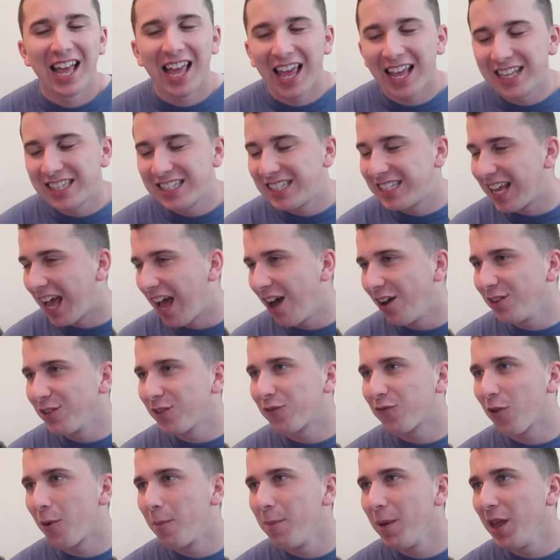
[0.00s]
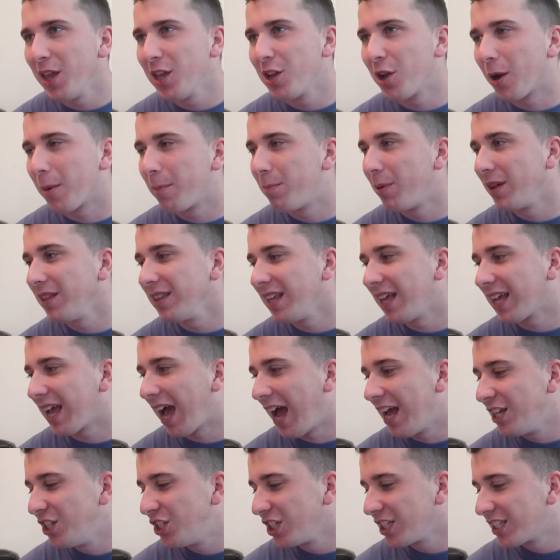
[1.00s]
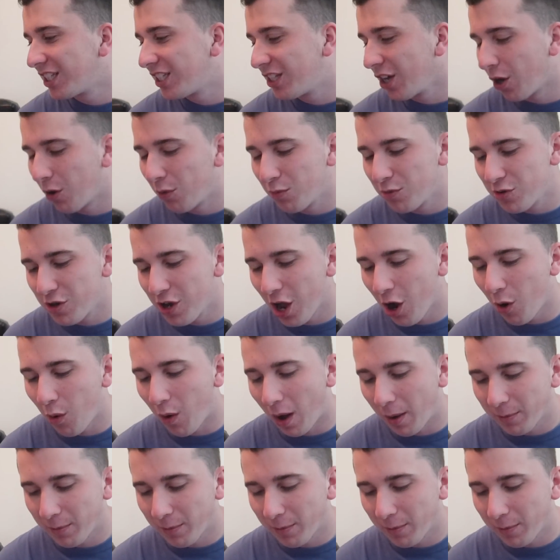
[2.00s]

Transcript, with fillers: It sounds familiar, but like I just don't know.